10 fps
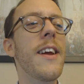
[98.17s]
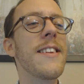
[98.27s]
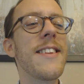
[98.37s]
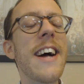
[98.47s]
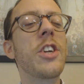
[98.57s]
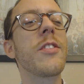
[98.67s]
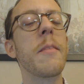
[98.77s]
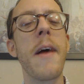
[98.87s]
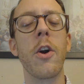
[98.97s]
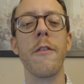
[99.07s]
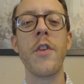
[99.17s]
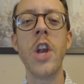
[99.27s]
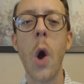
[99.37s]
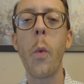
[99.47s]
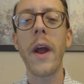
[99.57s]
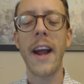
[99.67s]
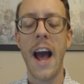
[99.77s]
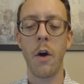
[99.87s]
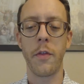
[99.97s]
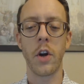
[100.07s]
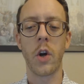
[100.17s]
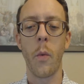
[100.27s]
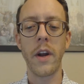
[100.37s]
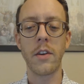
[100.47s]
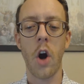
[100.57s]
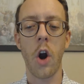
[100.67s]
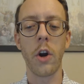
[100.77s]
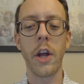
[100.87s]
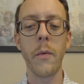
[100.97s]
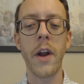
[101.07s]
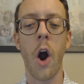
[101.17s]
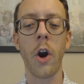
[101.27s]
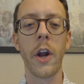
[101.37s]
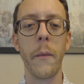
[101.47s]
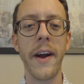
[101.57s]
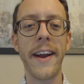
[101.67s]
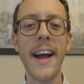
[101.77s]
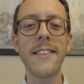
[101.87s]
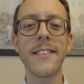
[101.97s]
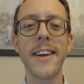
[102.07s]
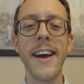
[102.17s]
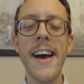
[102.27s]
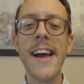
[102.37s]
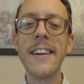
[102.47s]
it's not just a matter of knowing how they're going to argue and arguing against it.